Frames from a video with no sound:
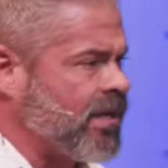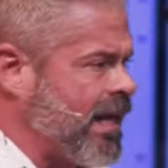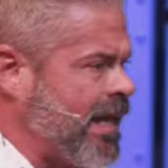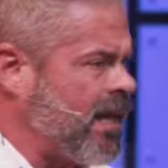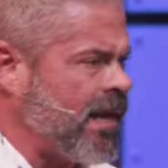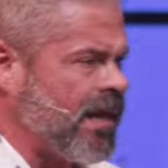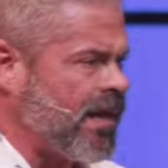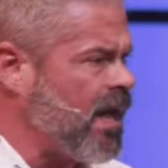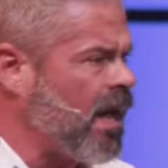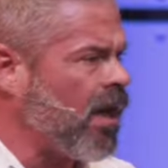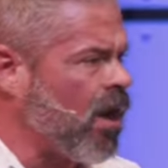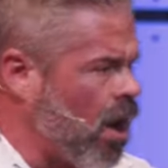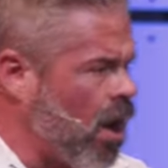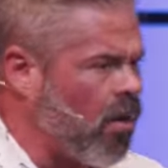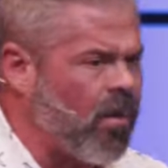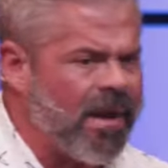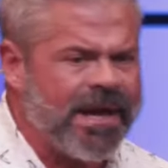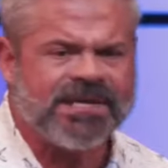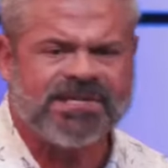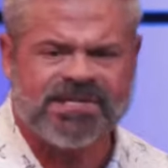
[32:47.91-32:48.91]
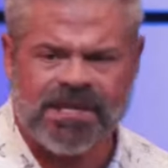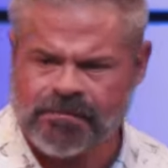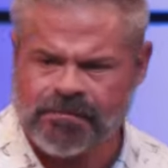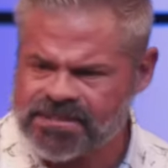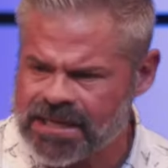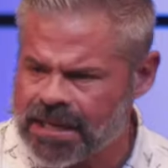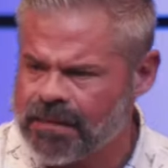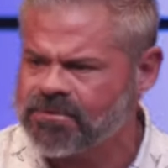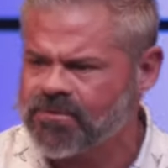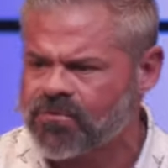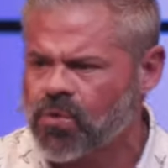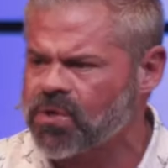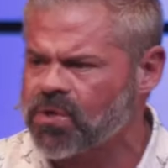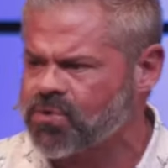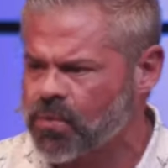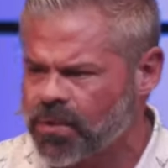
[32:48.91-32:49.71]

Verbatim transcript: not, not always, sometimes, of course,